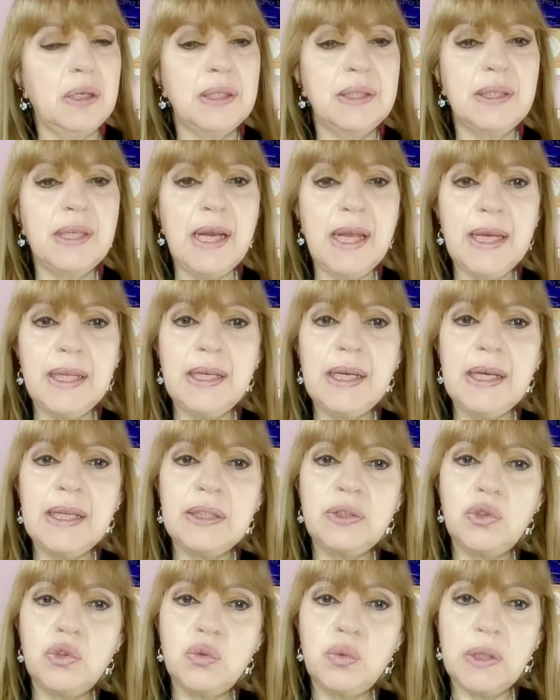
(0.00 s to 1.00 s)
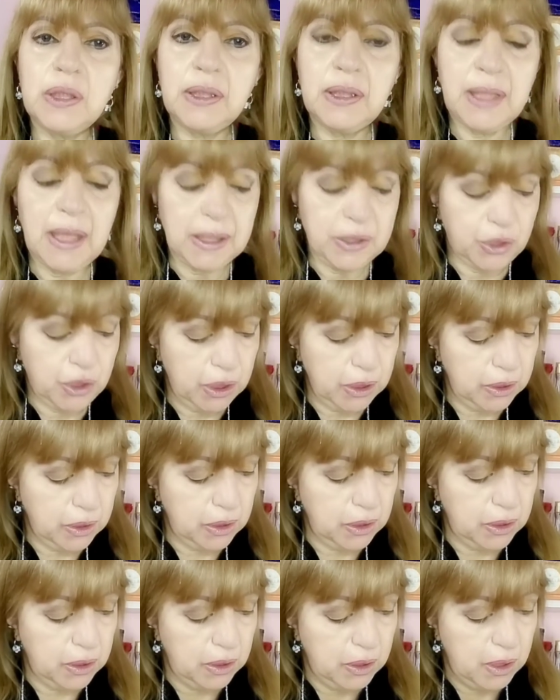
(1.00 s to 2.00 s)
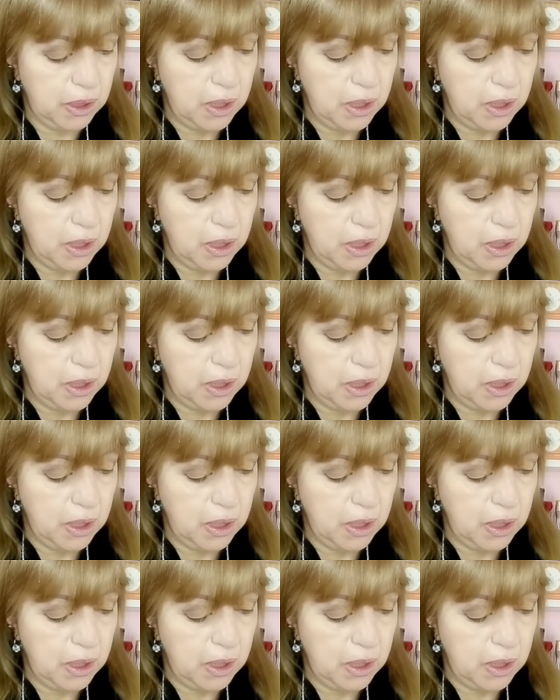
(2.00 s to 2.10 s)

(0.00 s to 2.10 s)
slightly sweet touches.